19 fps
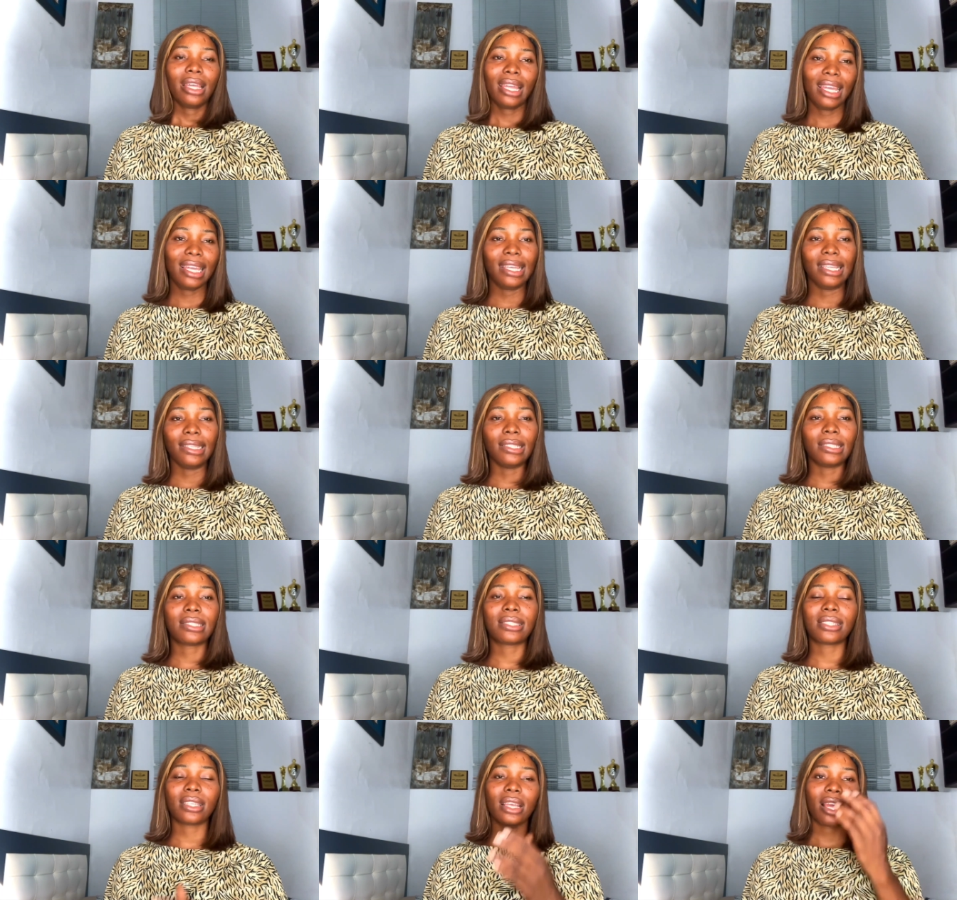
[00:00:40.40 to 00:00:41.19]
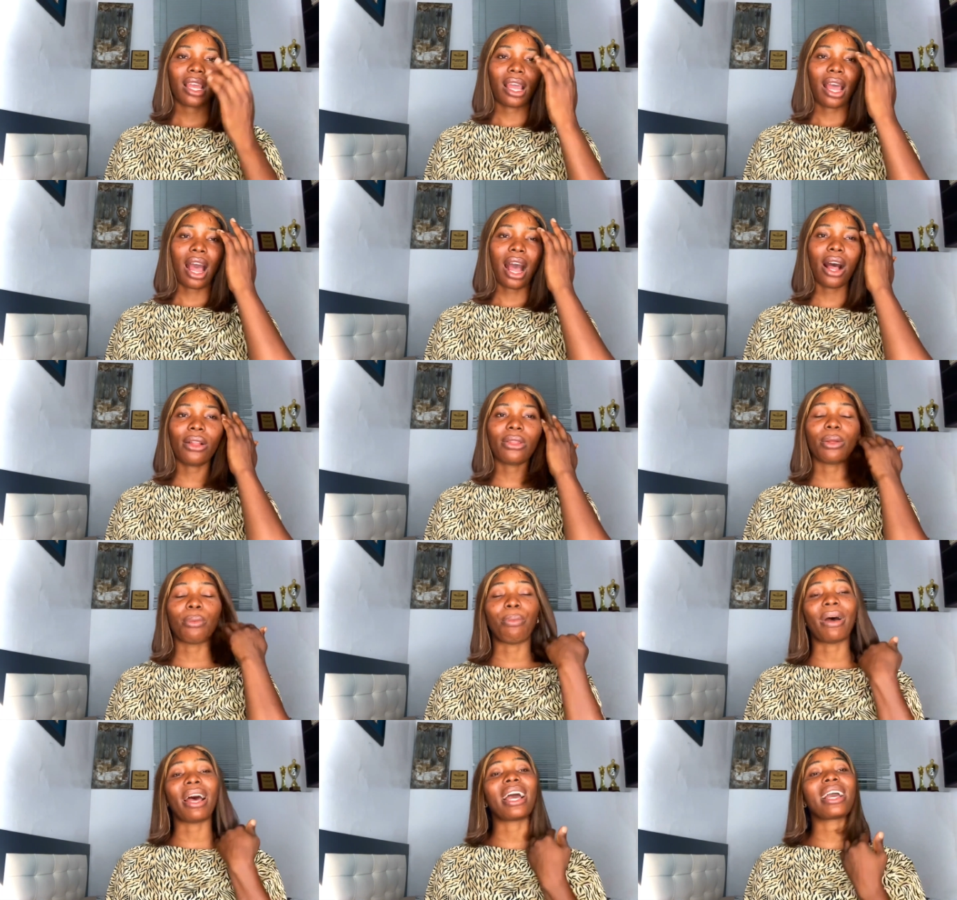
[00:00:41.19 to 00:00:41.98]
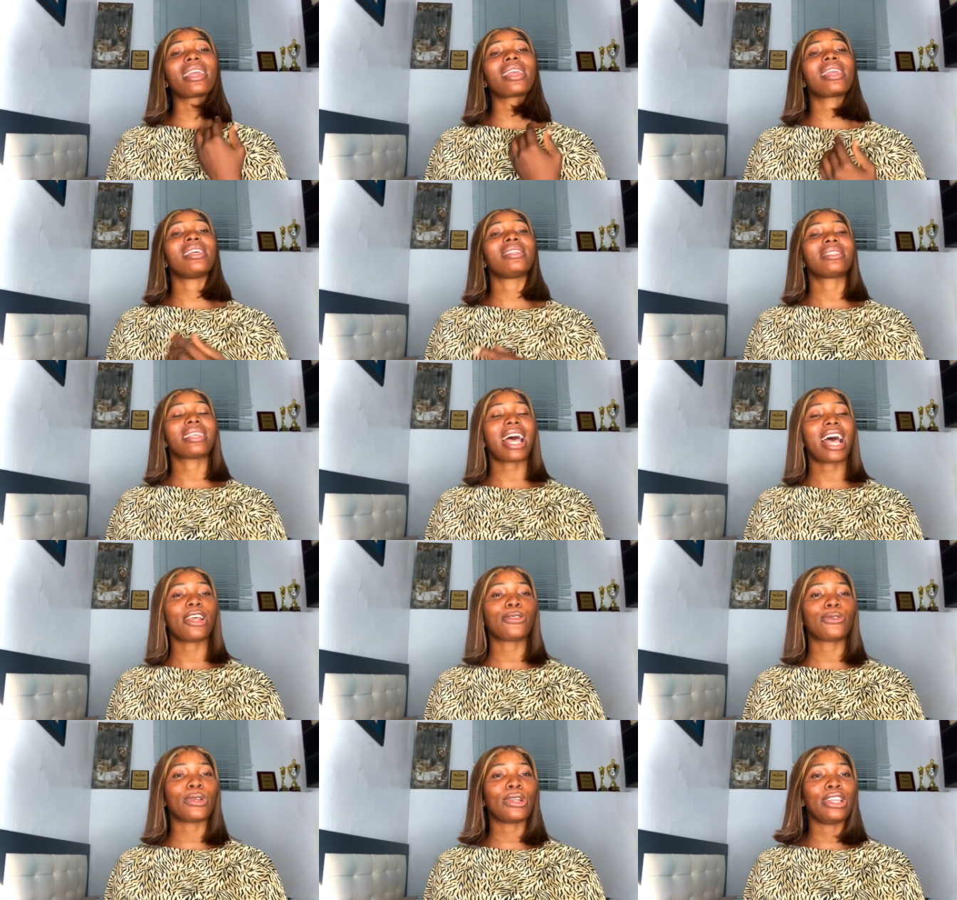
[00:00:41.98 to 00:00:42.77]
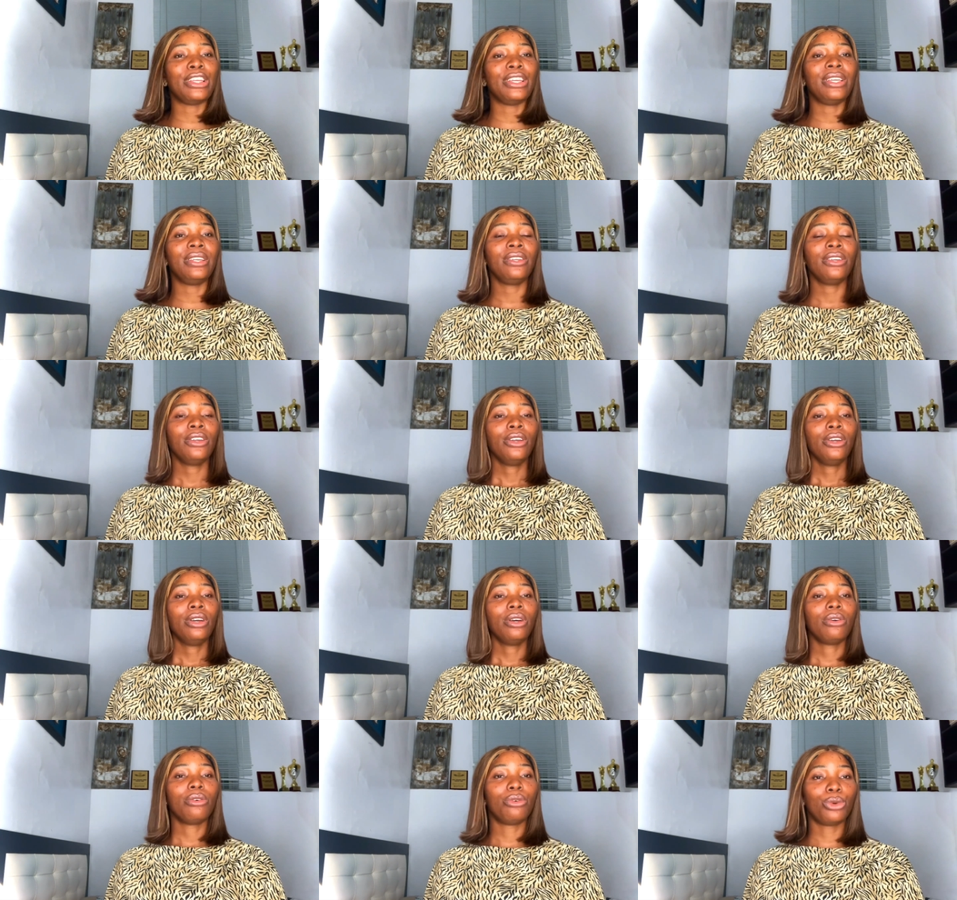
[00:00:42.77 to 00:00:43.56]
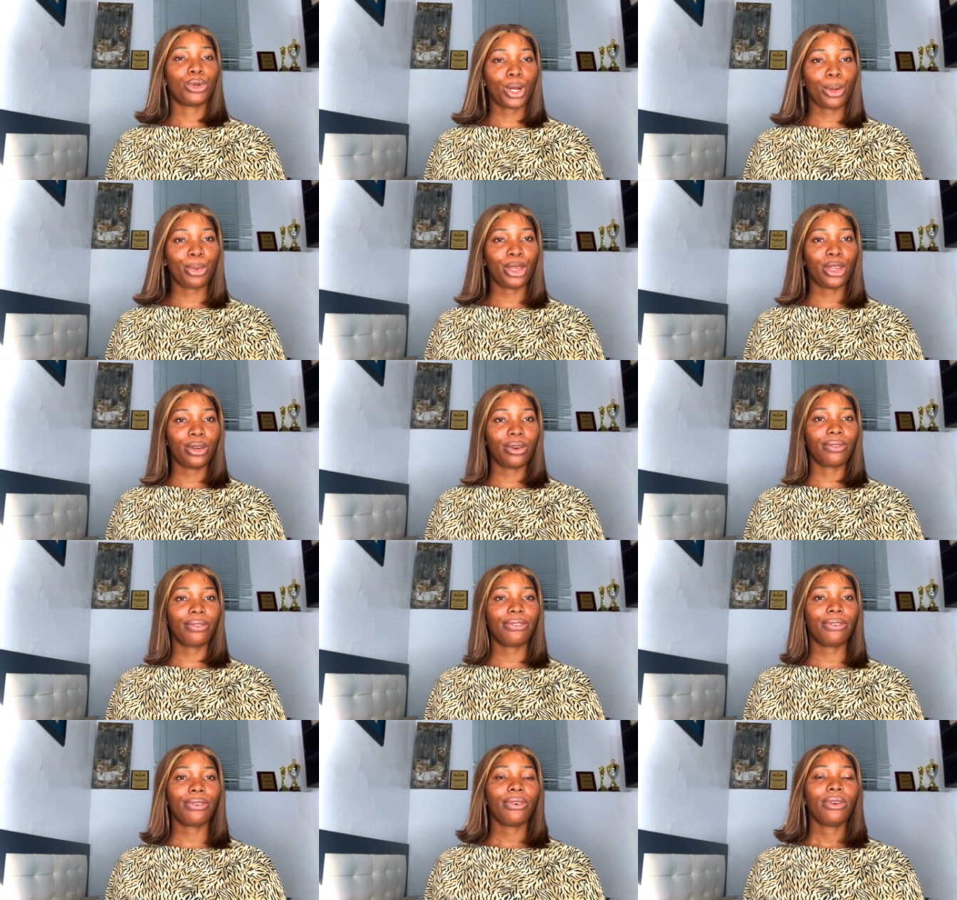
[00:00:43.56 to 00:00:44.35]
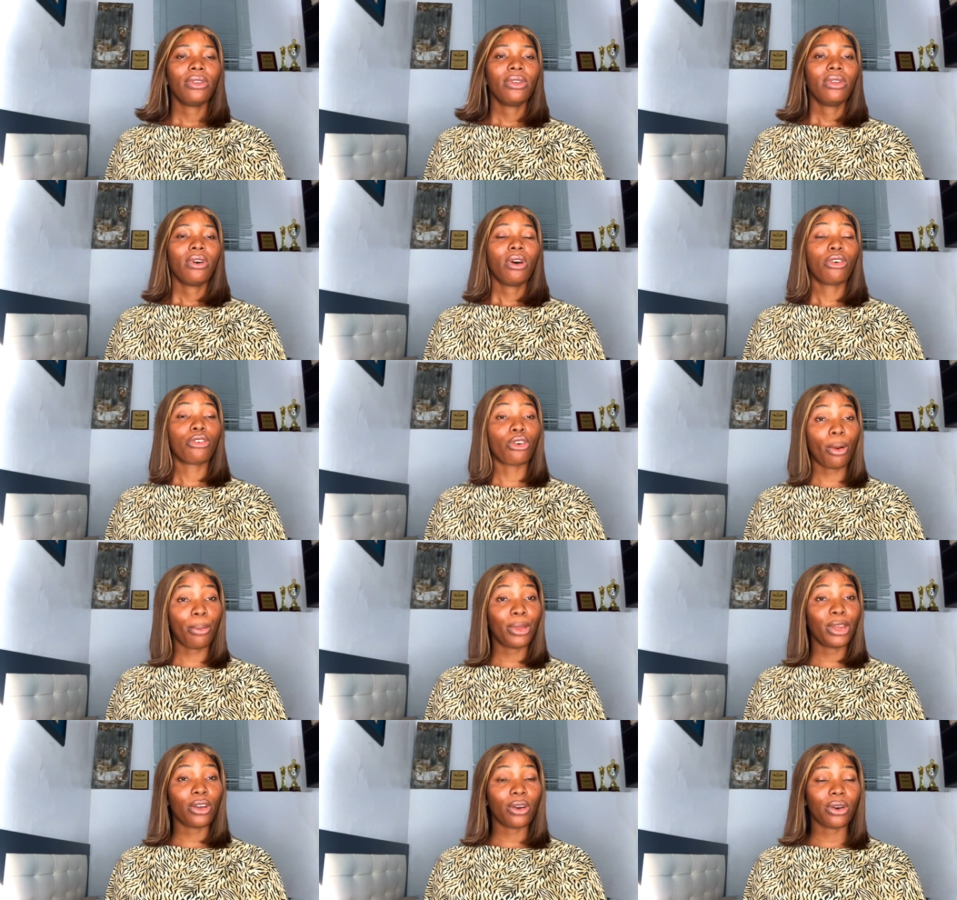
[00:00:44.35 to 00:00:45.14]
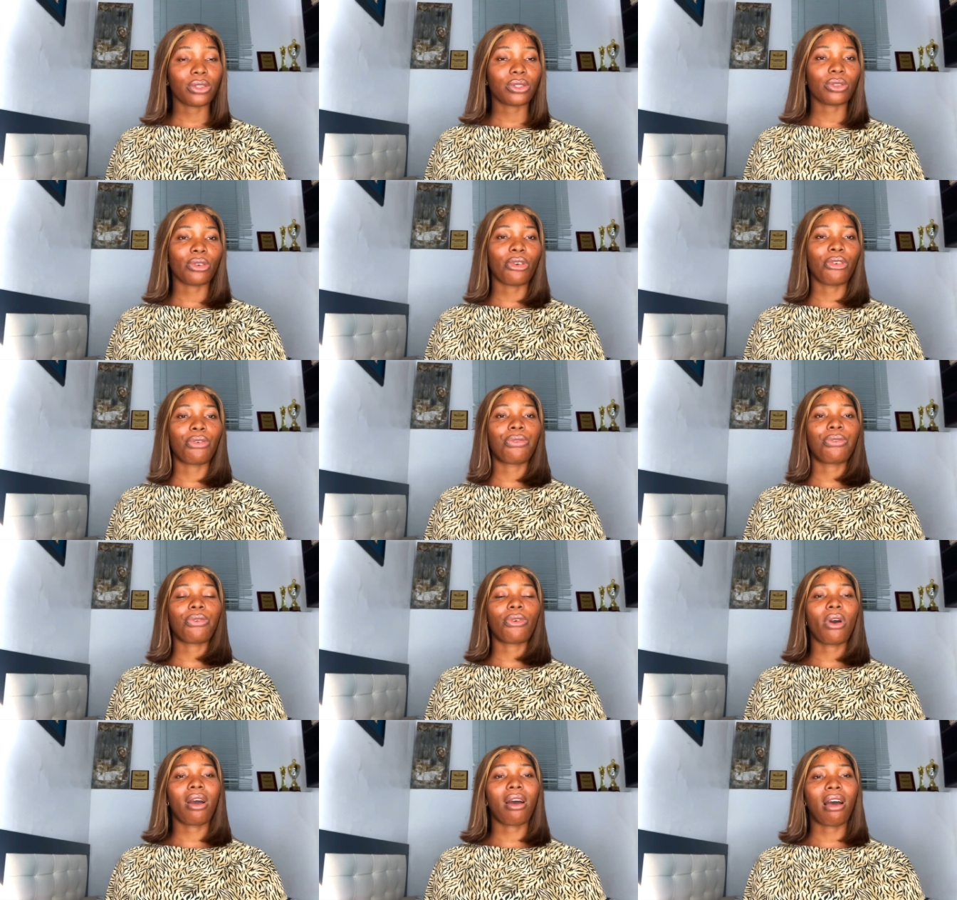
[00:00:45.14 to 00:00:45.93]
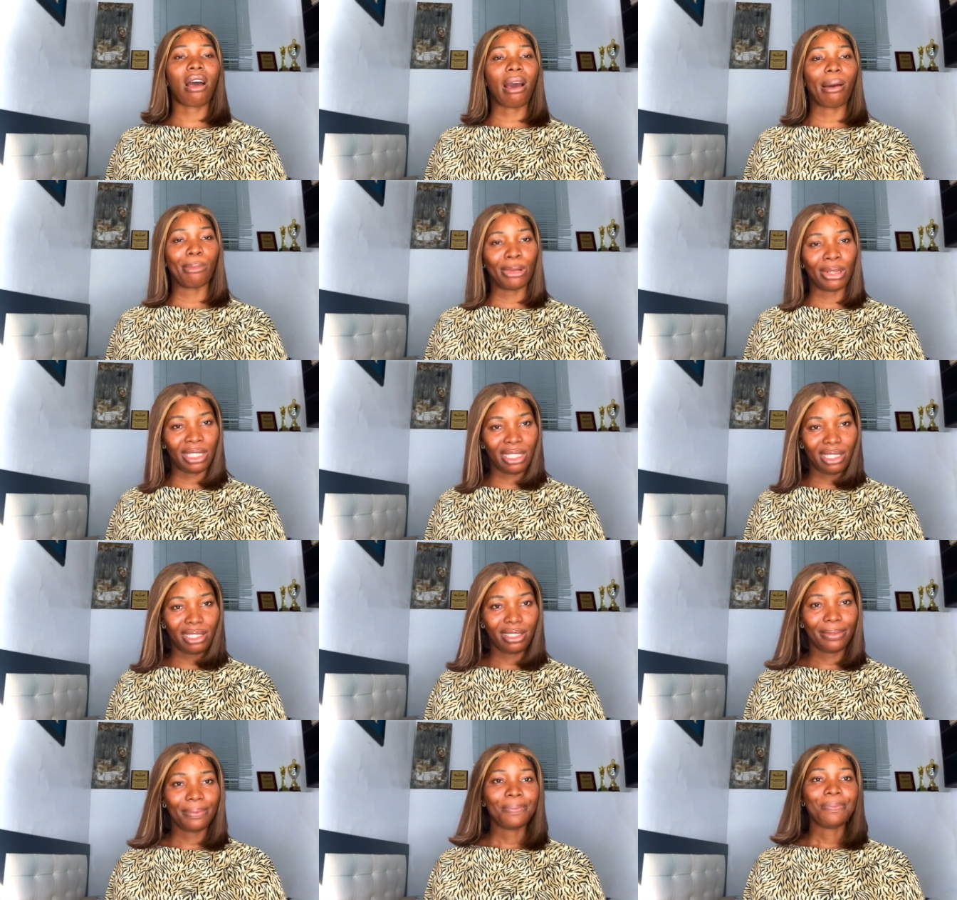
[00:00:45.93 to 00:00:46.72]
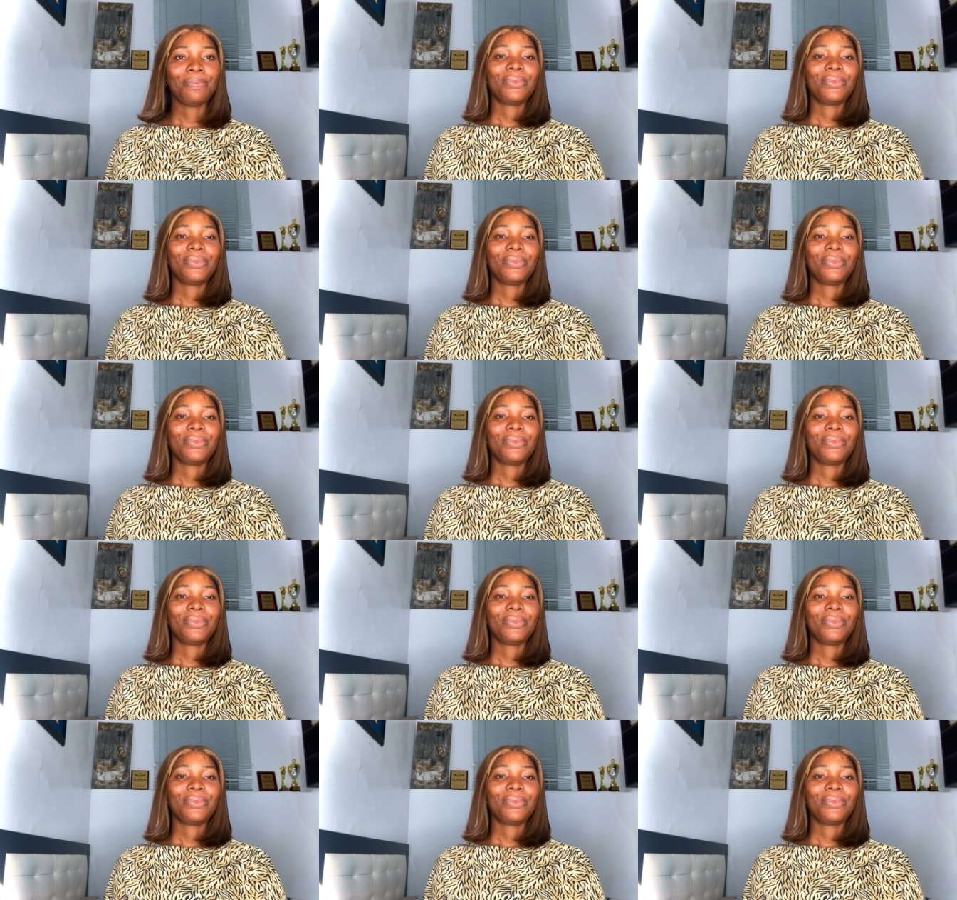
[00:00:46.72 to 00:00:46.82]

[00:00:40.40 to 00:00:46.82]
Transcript: is how the bank is actually robbing off robbing us of our money.